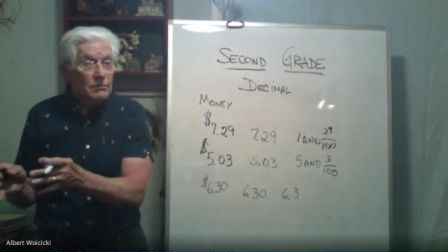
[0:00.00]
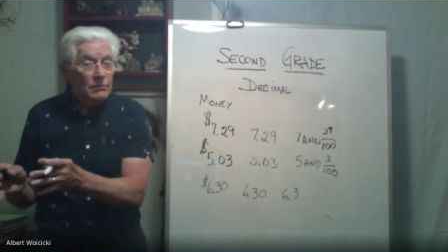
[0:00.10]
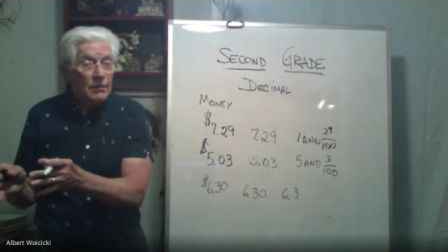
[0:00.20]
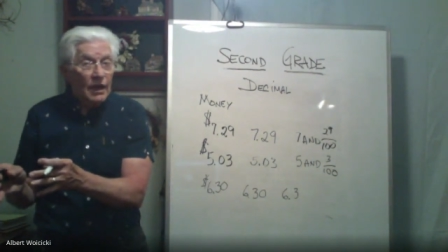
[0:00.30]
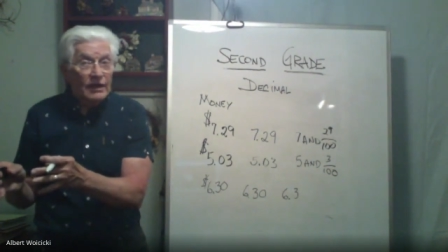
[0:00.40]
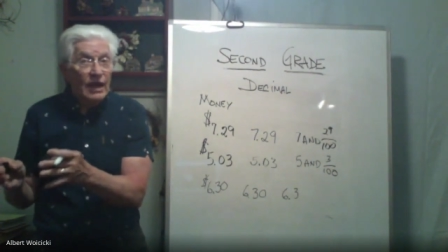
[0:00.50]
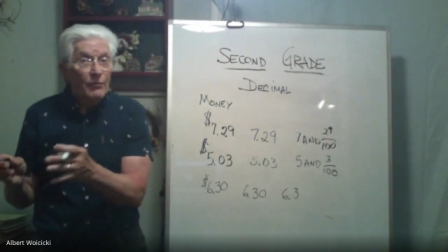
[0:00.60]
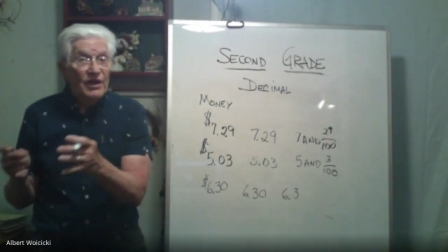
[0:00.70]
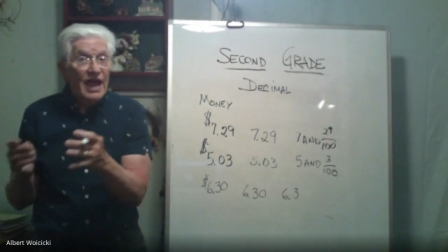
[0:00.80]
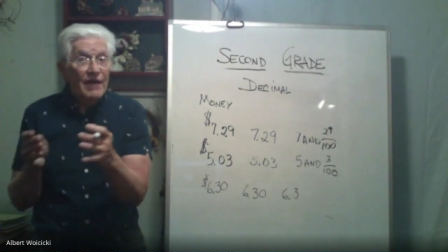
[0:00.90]
Again,
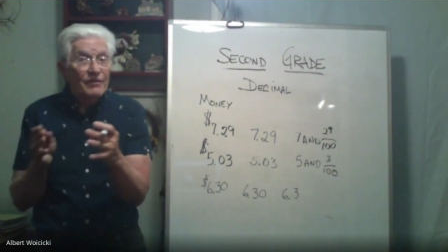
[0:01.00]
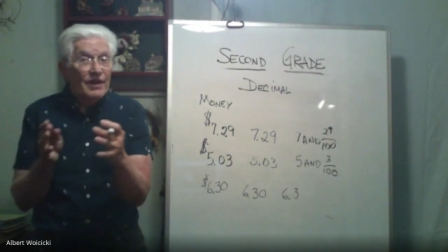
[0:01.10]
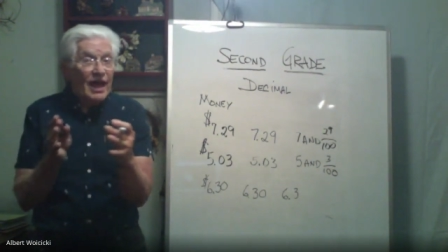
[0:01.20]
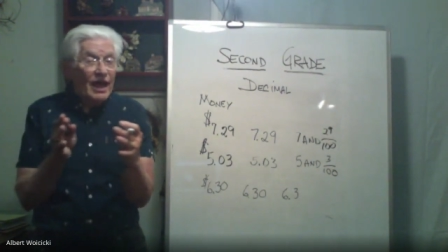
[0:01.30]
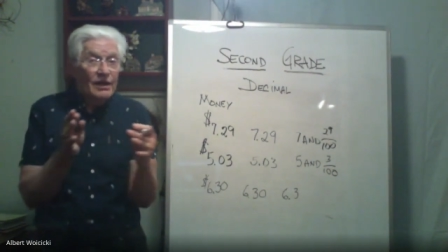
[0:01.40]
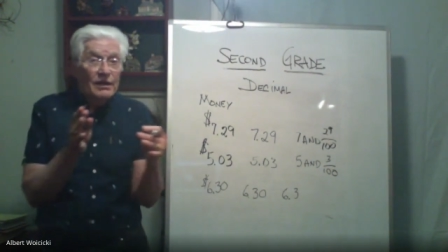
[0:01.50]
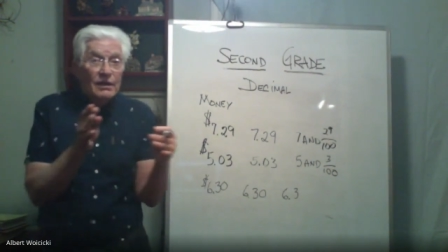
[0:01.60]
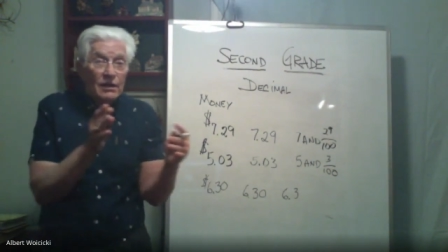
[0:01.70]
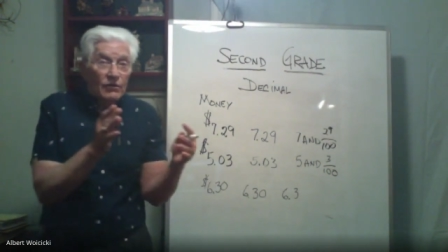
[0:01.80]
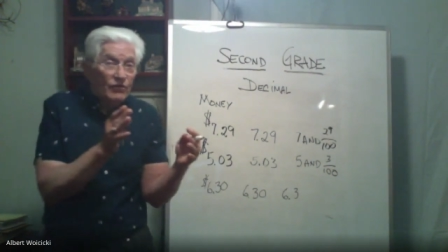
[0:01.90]
we haven't had
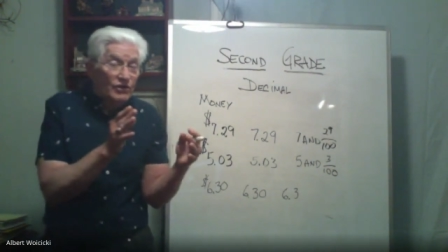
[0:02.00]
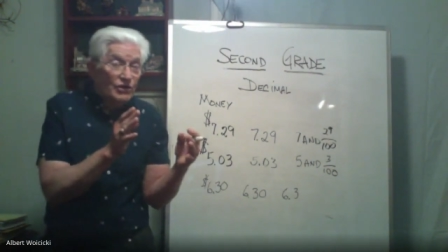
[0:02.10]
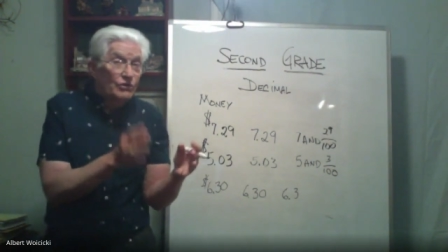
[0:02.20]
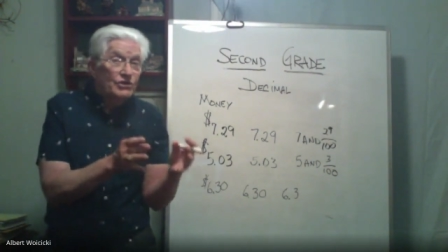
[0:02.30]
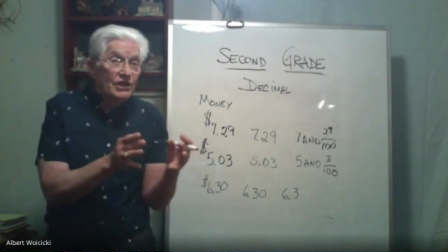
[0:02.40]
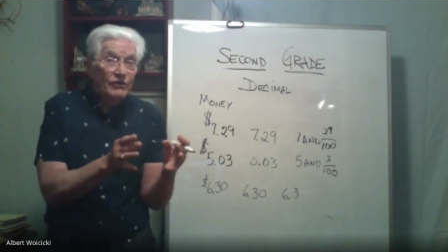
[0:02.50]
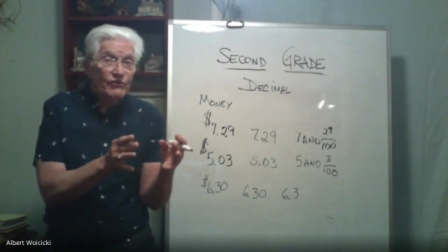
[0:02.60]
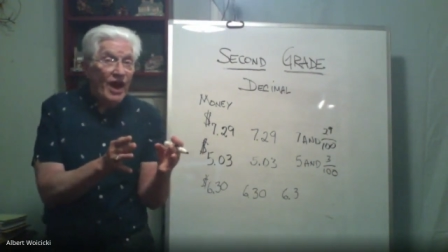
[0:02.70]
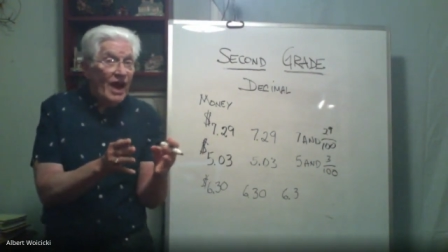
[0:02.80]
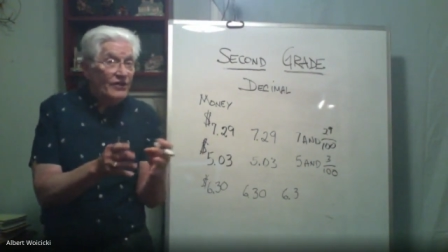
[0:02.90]
reducing of
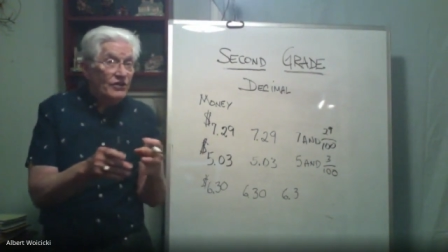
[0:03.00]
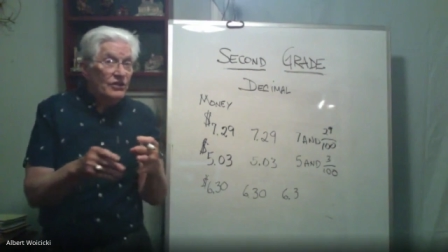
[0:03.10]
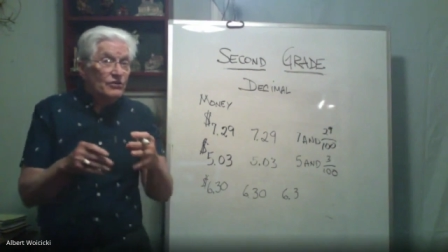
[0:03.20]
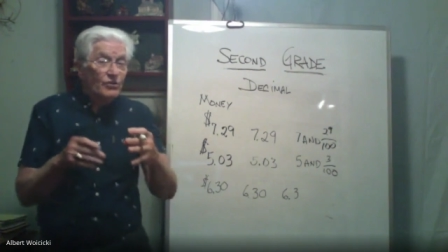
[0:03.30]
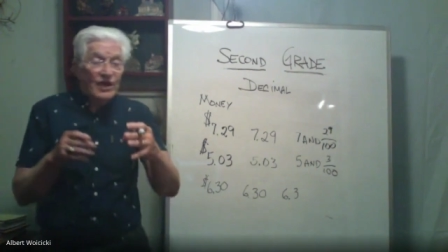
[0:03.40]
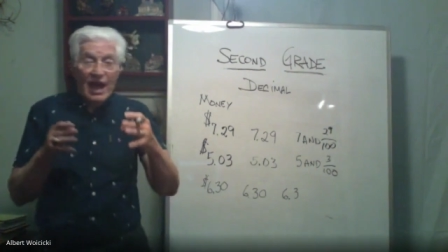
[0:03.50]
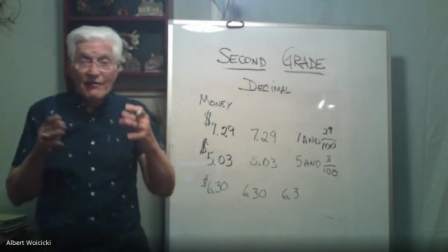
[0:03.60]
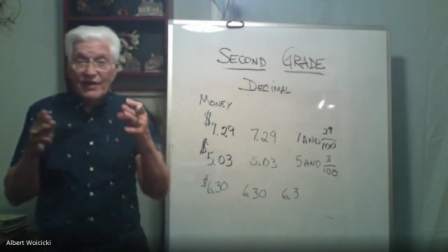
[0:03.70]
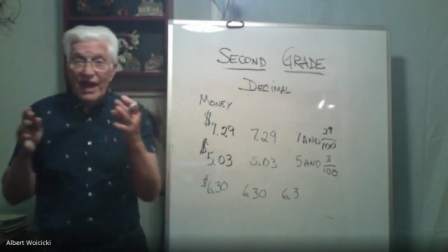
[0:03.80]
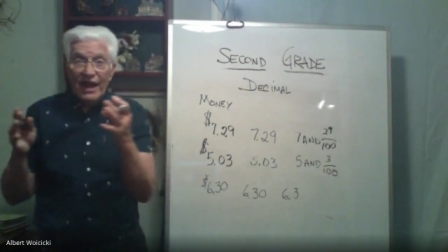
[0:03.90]
fractions. We
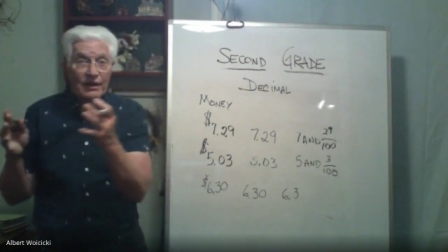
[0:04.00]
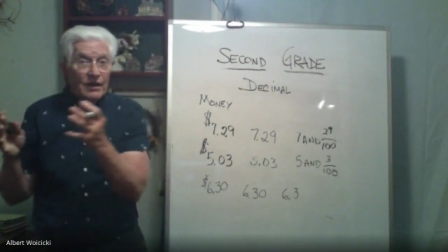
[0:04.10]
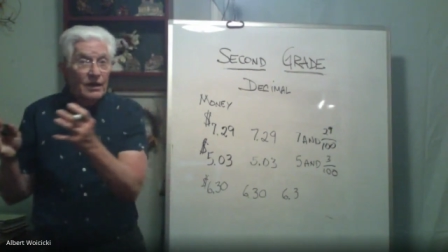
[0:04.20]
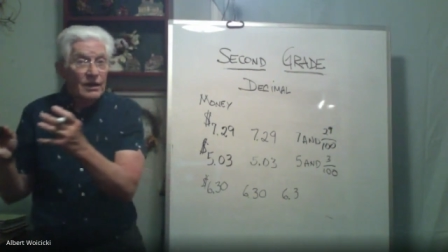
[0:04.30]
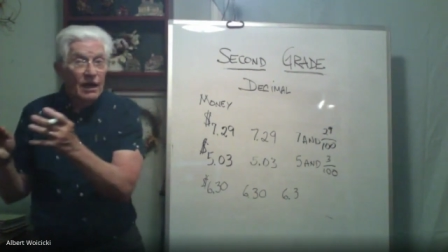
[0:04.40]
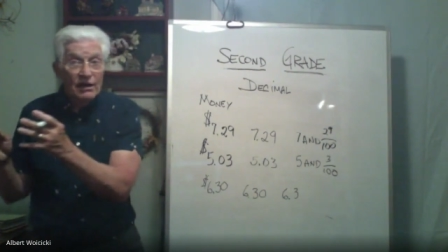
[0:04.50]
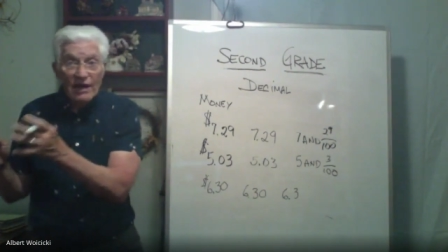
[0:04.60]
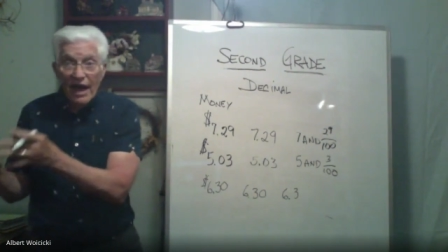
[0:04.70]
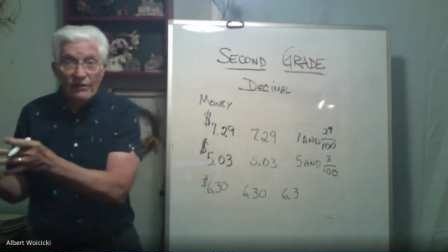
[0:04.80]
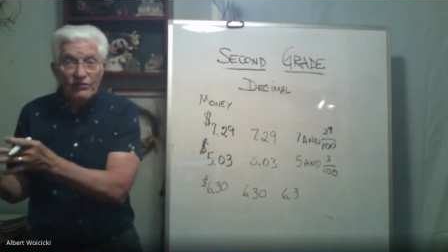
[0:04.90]
haven't had a
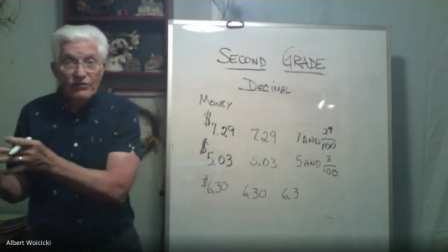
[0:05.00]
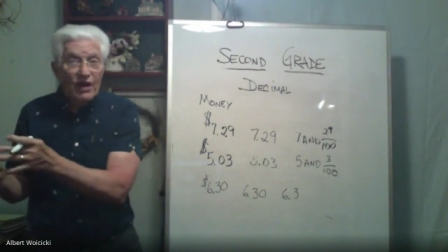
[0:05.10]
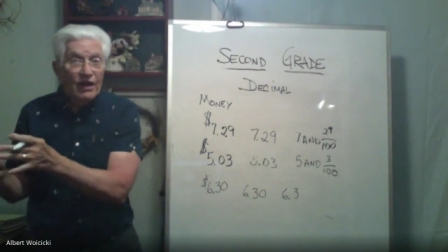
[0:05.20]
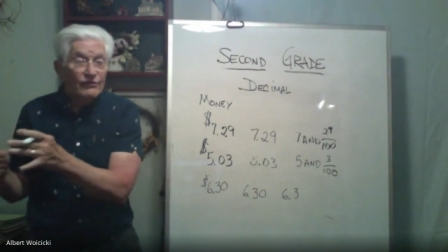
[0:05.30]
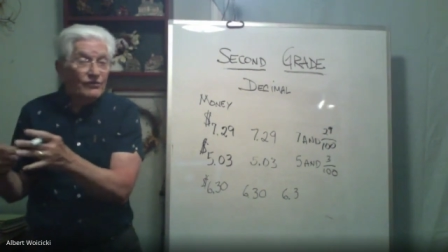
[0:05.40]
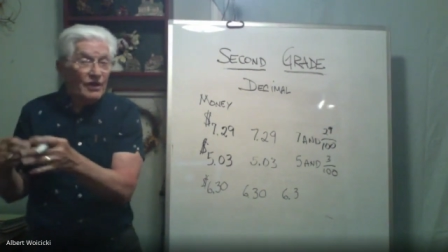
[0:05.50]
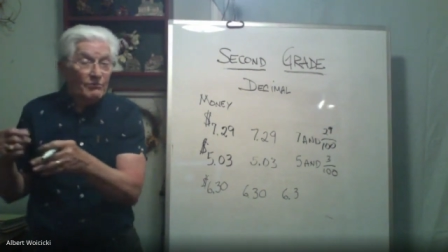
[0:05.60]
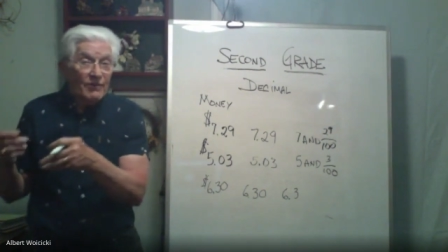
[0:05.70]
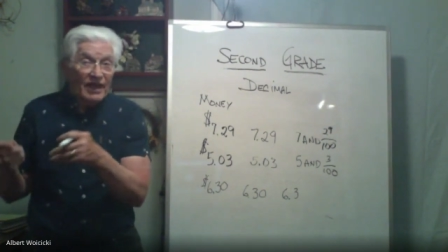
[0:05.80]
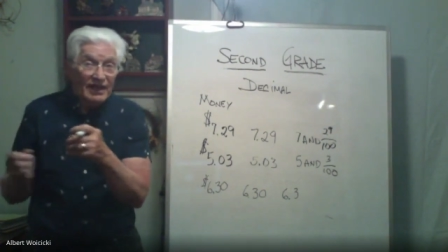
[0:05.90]
lot of stuff that
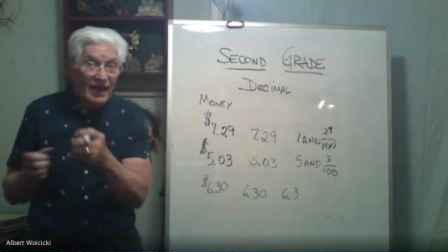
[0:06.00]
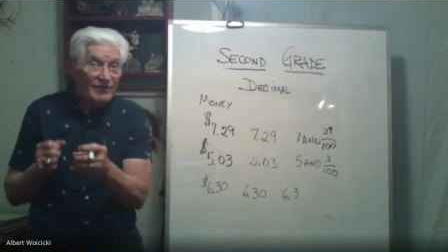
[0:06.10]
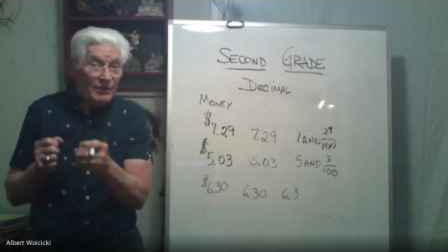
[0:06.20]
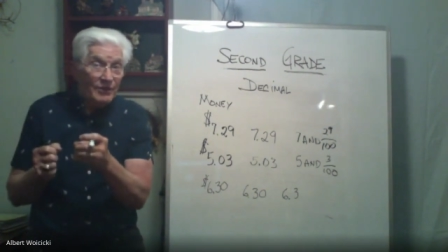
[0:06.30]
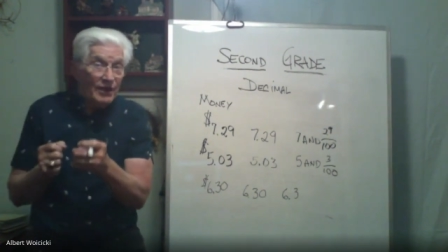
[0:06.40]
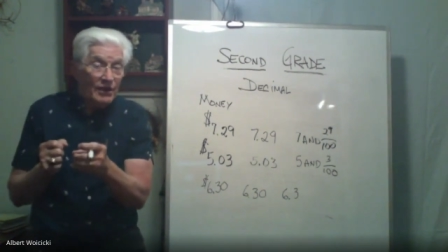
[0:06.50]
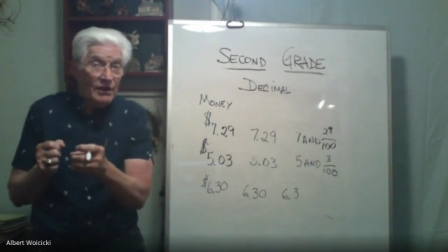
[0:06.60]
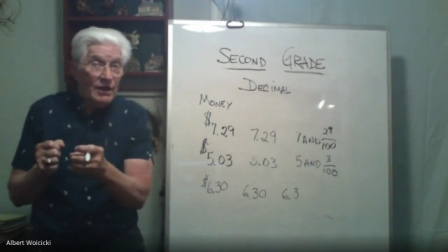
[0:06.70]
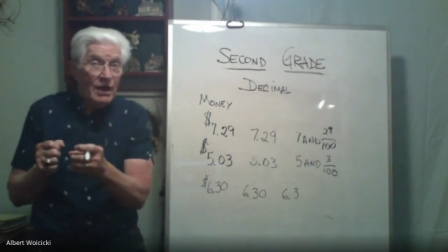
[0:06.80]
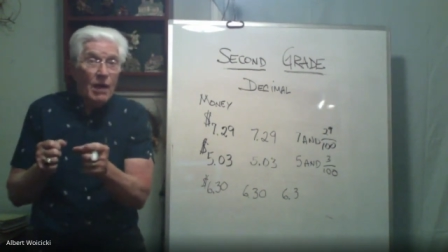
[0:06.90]
may get them there.